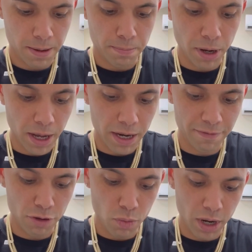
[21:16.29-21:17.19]
But
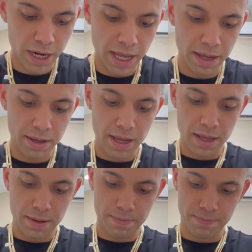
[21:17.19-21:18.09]
if you want a,
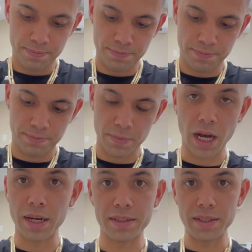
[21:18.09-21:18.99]

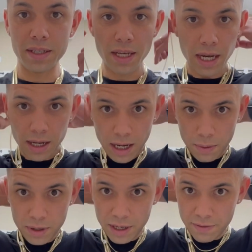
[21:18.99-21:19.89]
honestly, yeah, I
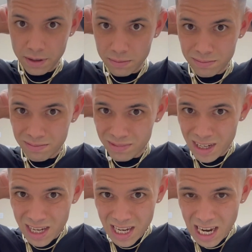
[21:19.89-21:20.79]
wouldn't even
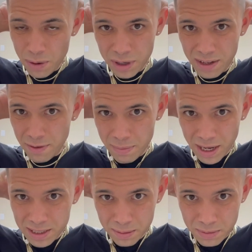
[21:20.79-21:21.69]

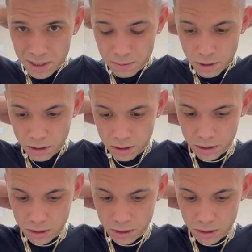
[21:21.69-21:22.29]
buy something this small.